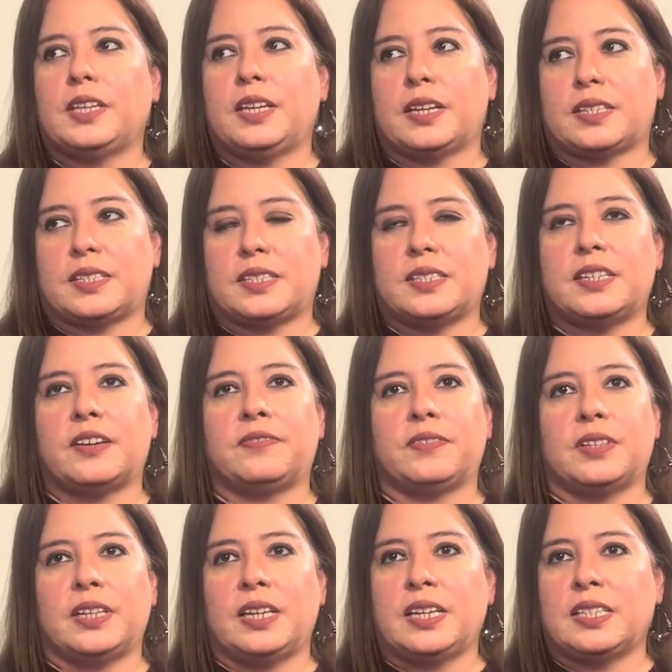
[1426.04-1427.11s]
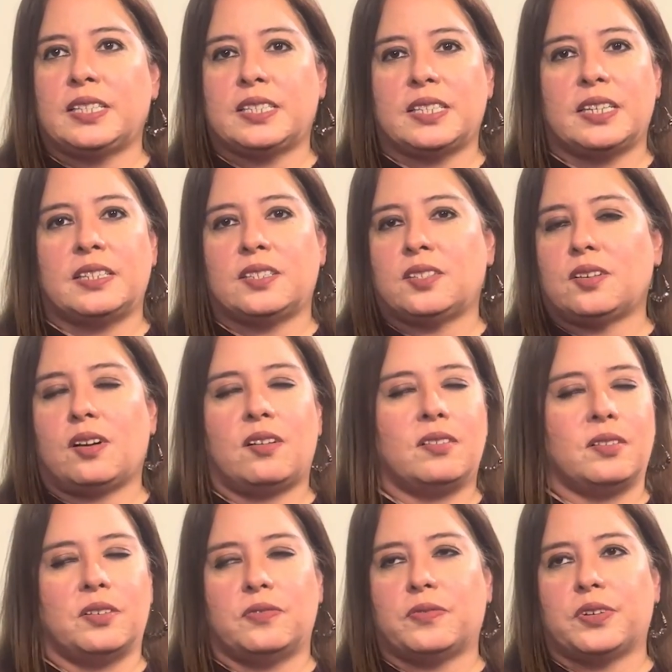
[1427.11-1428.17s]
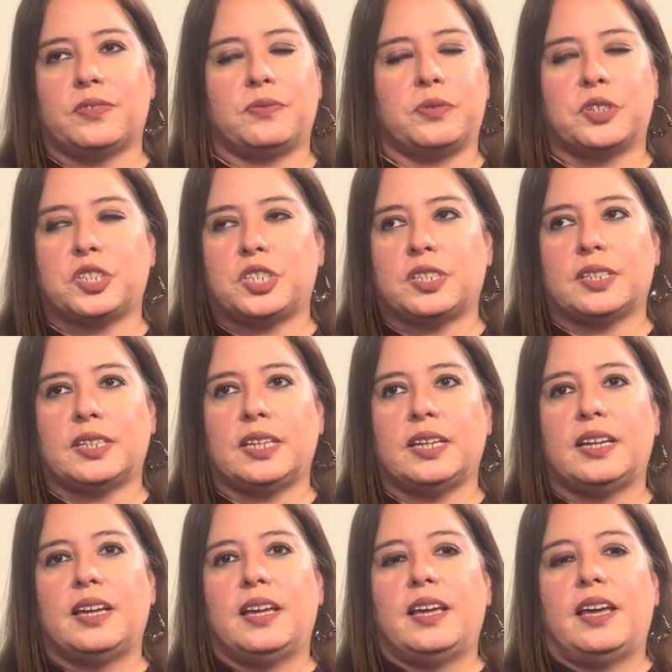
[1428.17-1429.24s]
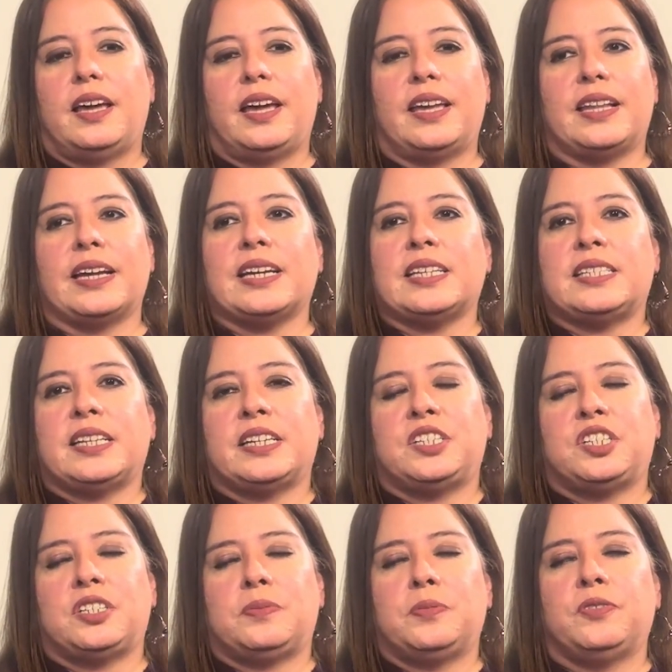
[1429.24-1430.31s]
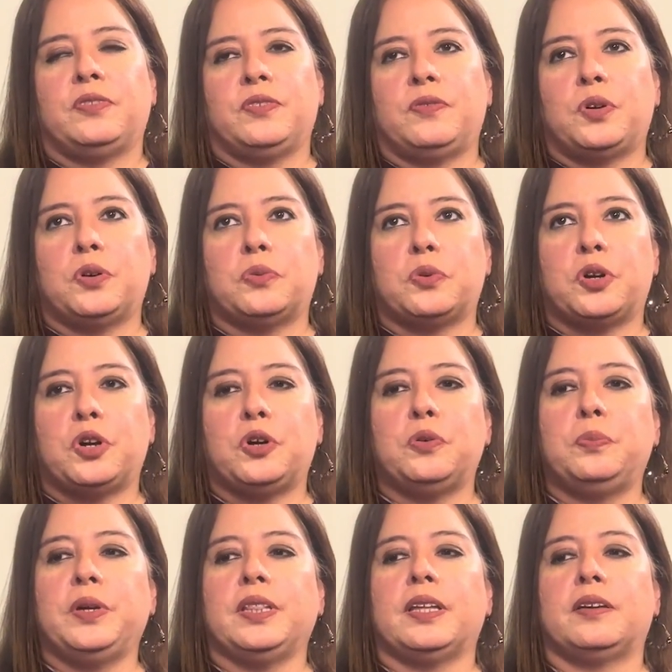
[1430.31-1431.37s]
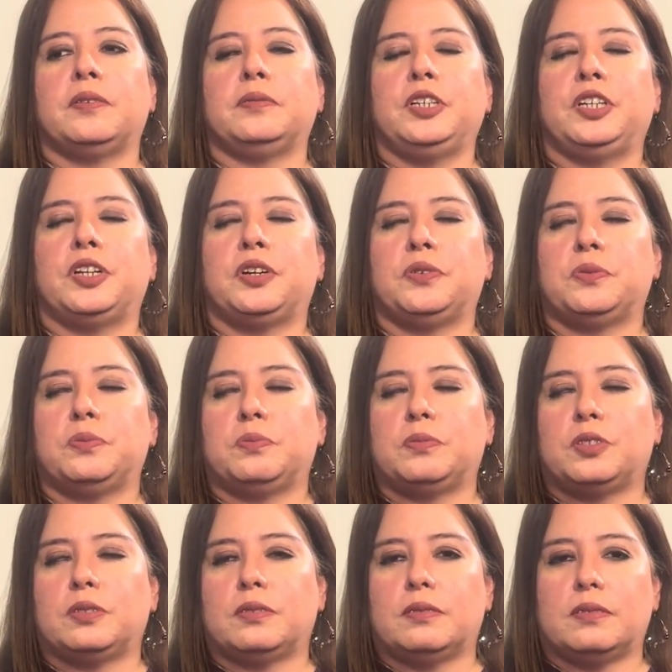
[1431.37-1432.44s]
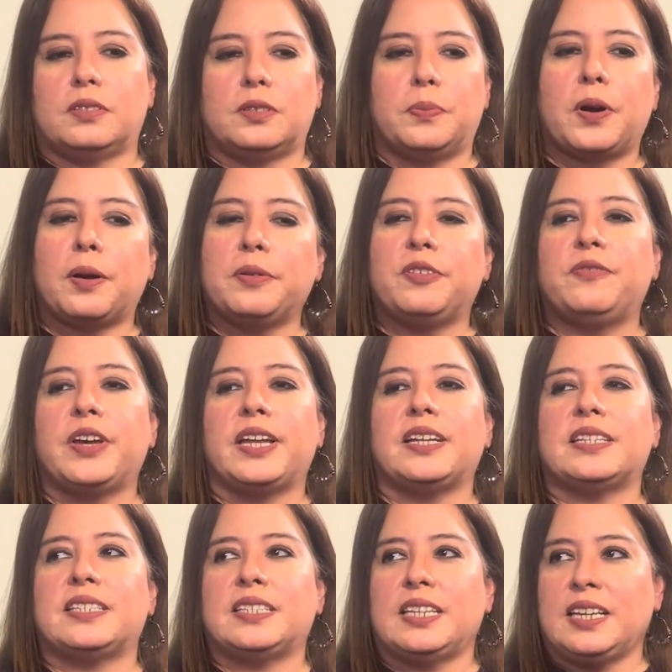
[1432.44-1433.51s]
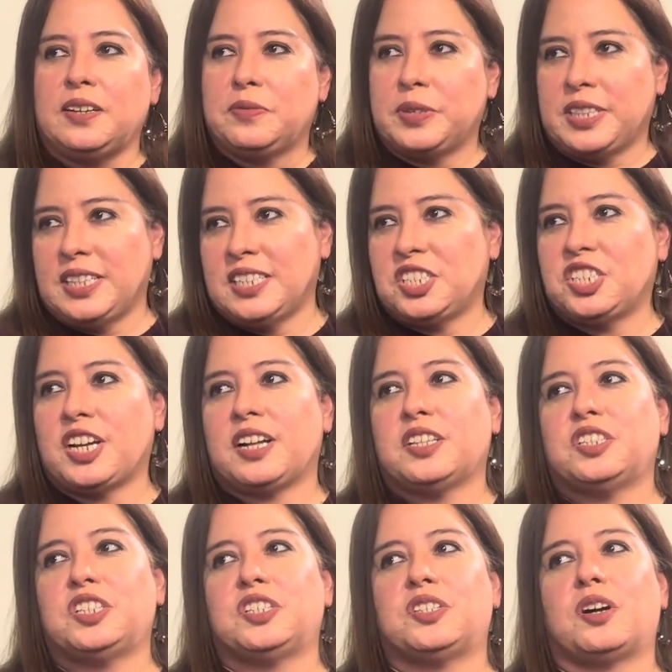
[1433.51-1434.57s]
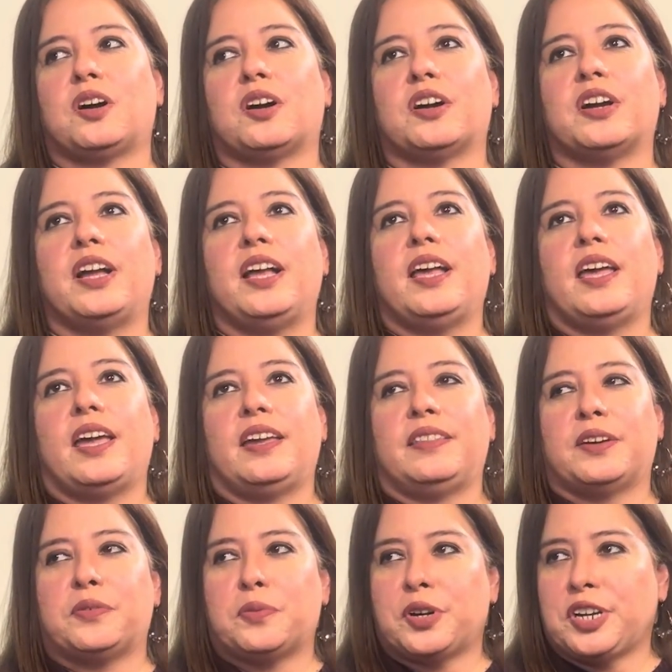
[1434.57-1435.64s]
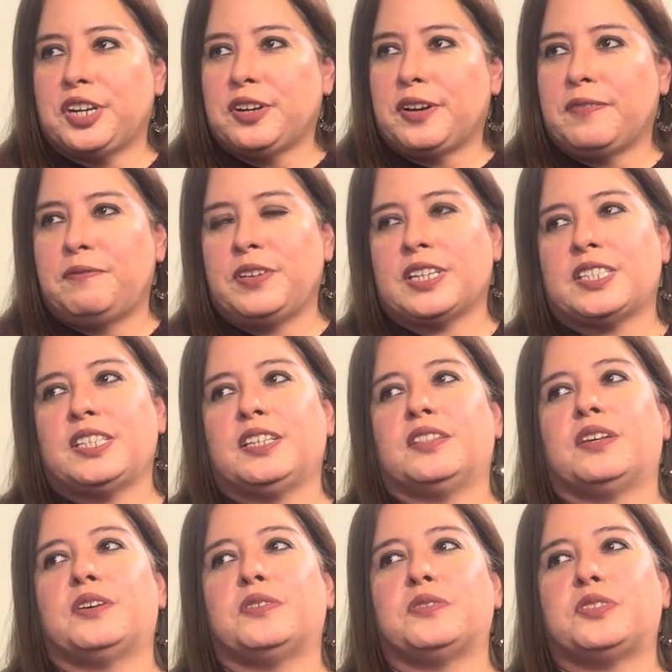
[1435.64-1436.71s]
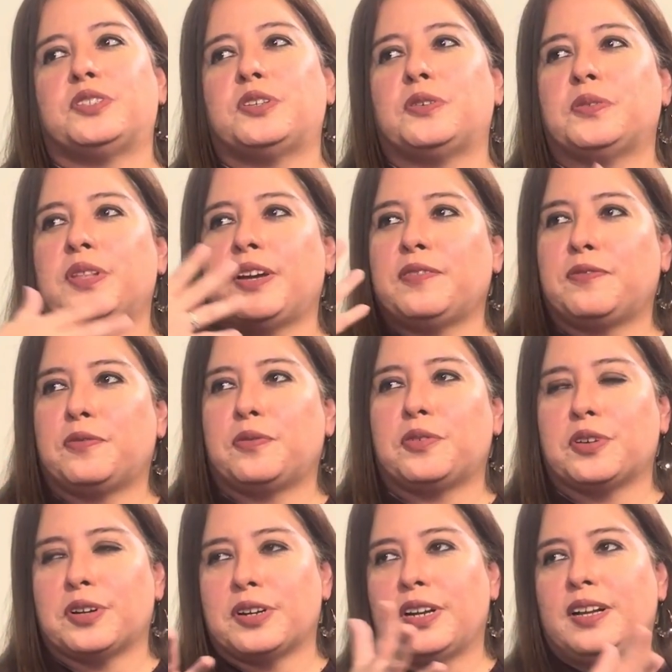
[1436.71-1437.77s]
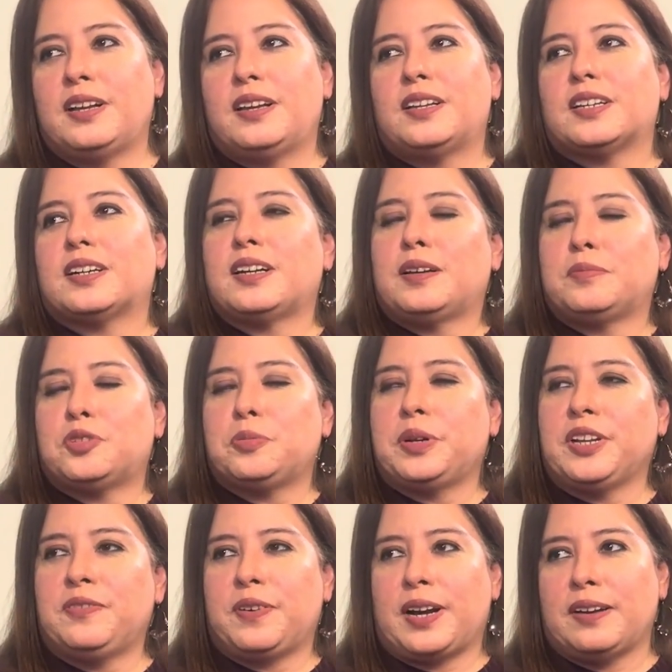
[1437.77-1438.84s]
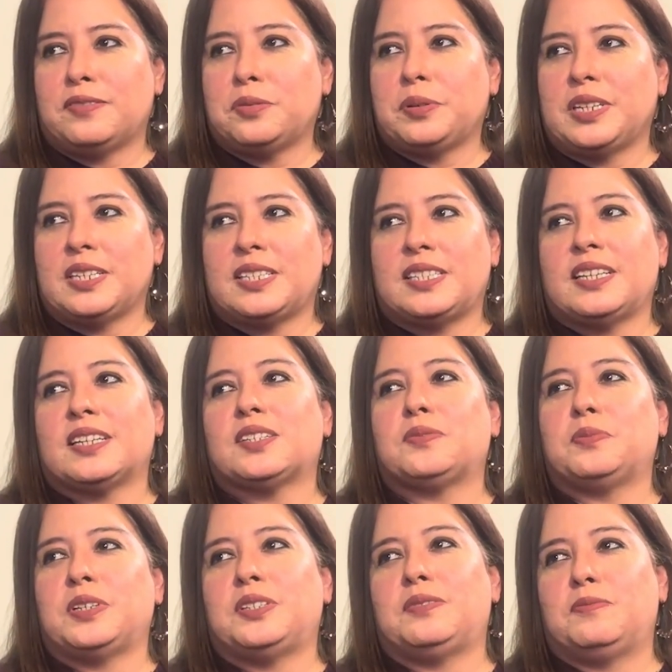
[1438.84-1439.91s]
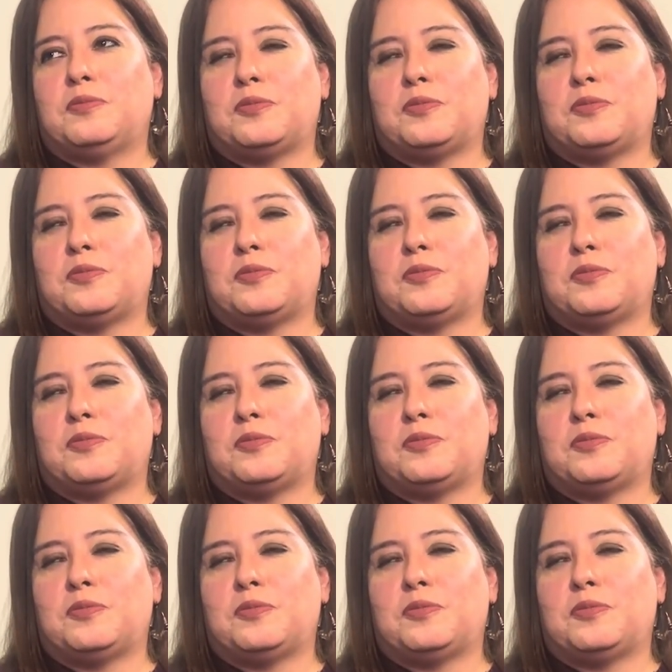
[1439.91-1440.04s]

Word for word: Yes, definitely. It's it's all over, unfortunately. And like I said, just moving forward, we're hoping that, you know, Department of Ed is seeing what these challenges are and they're working on fixing those so that for come 25, 26, we